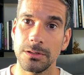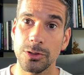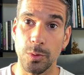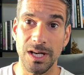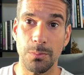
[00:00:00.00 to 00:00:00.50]

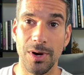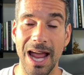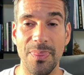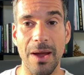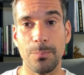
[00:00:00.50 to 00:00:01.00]
So we need to bring
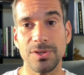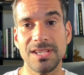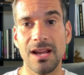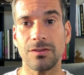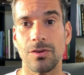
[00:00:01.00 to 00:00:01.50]
out that
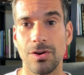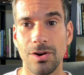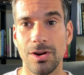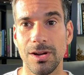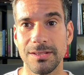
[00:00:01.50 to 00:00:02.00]
protector
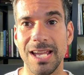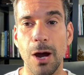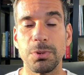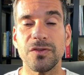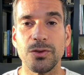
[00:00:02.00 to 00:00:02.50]
to
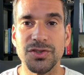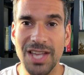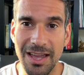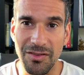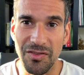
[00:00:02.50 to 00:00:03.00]
help us feel
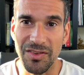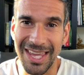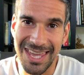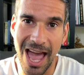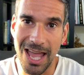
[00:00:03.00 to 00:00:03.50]
safe,
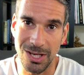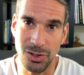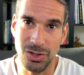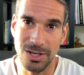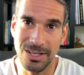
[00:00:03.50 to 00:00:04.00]

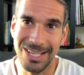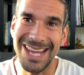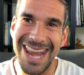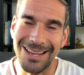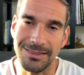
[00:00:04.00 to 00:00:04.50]
engaged,
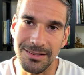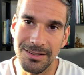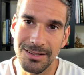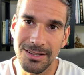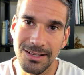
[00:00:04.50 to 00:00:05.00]
connected,
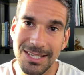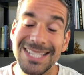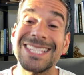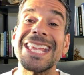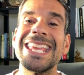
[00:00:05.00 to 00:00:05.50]

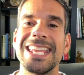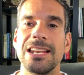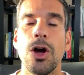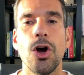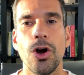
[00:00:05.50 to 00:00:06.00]

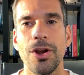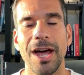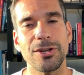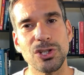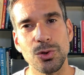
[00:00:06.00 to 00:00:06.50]
seen, heard,
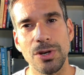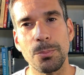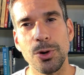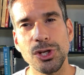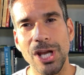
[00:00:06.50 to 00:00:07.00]
understood,
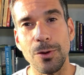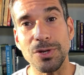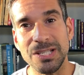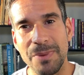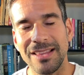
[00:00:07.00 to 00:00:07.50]
appreciated,
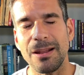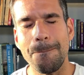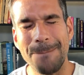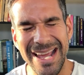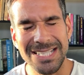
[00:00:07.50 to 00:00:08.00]

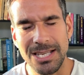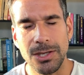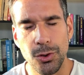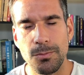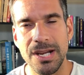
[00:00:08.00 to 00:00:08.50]
respected, basic
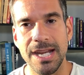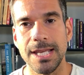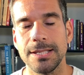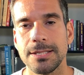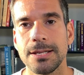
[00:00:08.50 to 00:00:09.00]
human
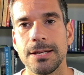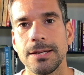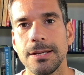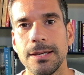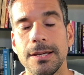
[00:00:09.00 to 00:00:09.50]
needs
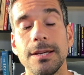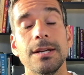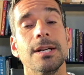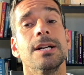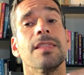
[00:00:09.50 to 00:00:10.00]

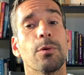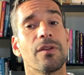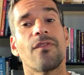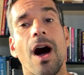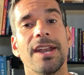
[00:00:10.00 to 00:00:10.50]
that we
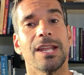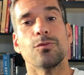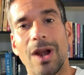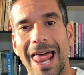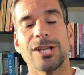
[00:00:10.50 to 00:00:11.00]
find in
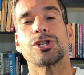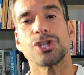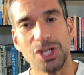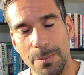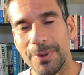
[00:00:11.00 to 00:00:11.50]

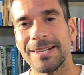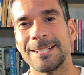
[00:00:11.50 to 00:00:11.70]
relationship.